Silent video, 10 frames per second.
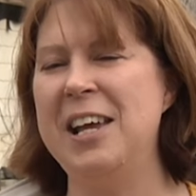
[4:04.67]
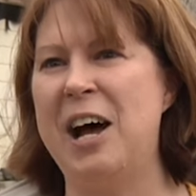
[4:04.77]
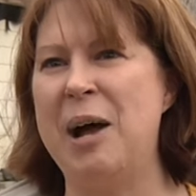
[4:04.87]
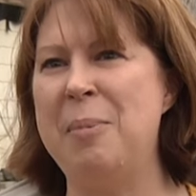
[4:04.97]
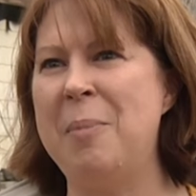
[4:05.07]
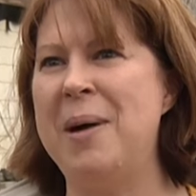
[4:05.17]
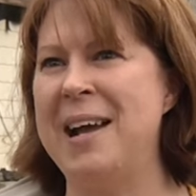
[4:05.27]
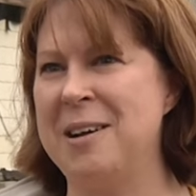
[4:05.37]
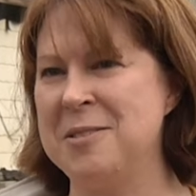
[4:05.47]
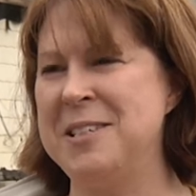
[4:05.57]
I bought my
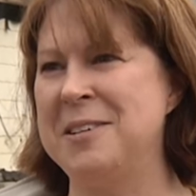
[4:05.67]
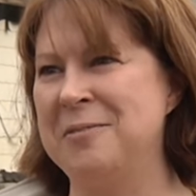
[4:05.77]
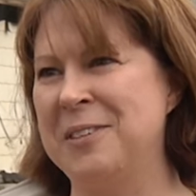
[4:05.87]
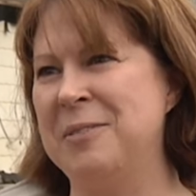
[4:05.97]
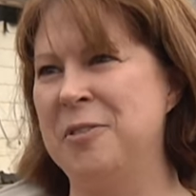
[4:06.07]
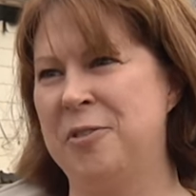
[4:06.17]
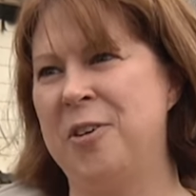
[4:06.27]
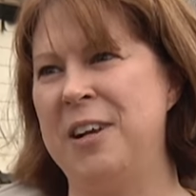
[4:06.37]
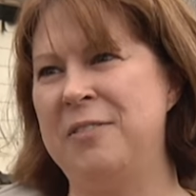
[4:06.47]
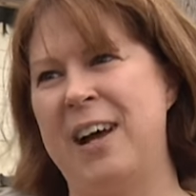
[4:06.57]
house here in Flint for
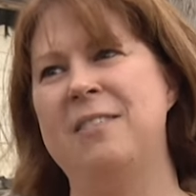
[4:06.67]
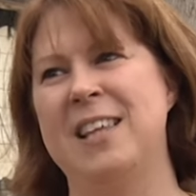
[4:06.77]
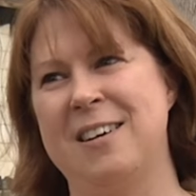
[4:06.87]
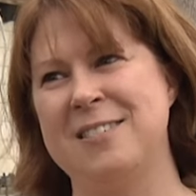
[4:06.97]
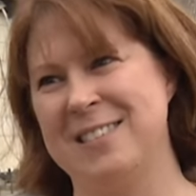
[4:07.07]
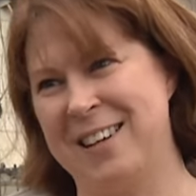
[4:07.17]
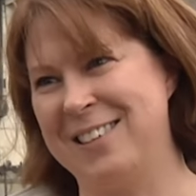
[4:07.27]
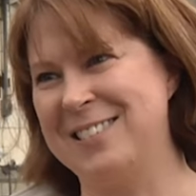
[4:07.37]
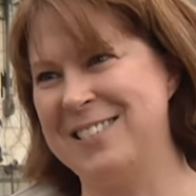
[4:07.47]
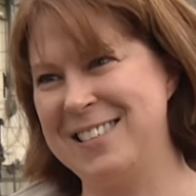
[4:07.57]

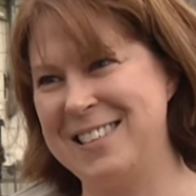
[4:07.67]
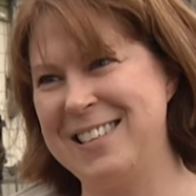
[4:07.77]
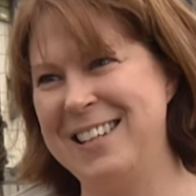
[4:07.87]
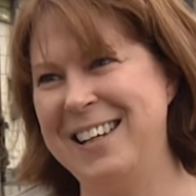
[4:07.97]
$45,000.